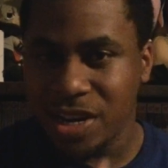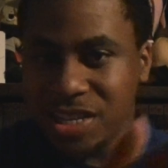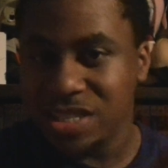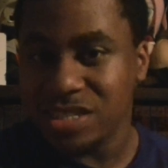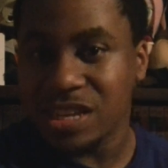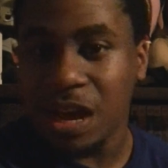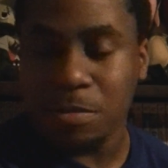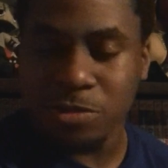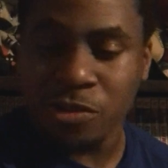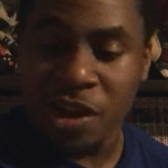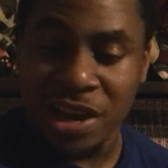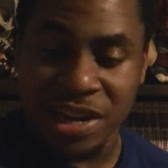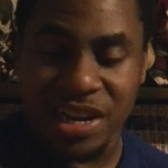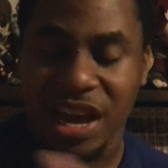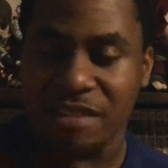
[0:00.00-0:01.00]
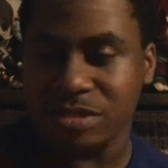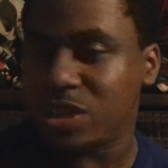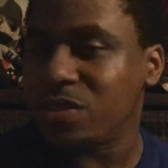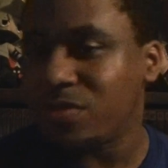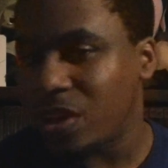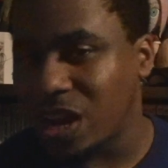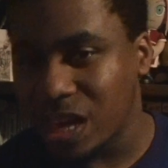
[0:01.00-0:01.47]
he stopped training after he
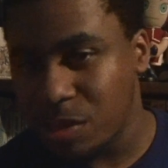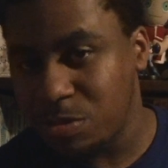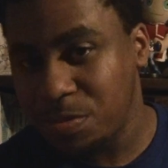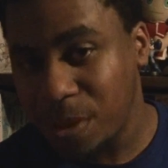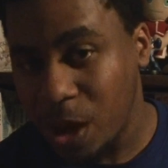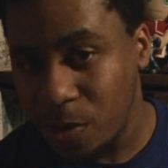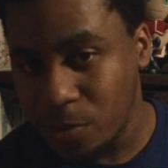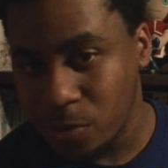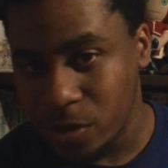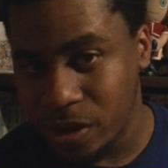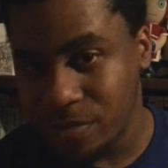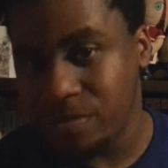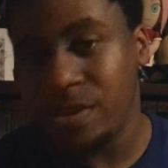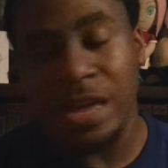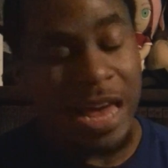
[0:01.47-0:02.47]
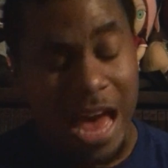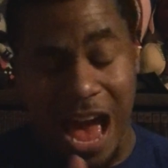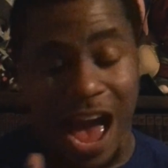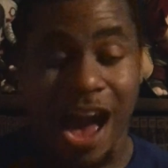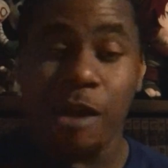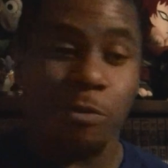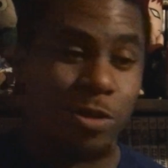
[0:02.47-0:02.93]
felt like he was powerful enough.
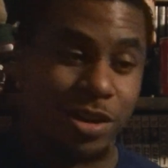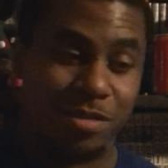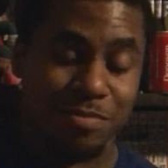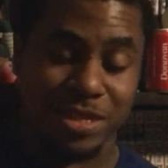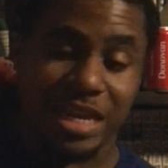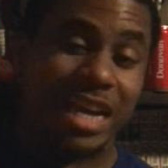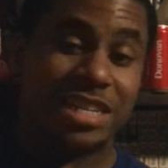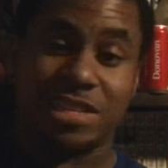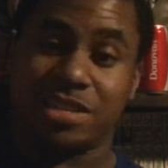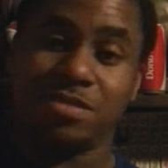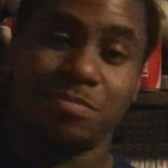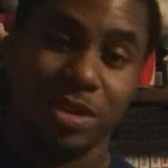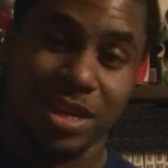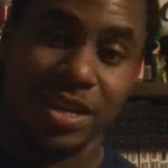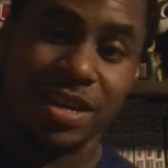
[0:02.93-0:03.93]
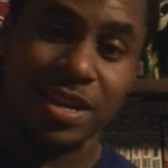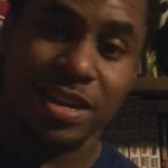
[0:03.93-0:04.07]
I wouldn't, but that's just me.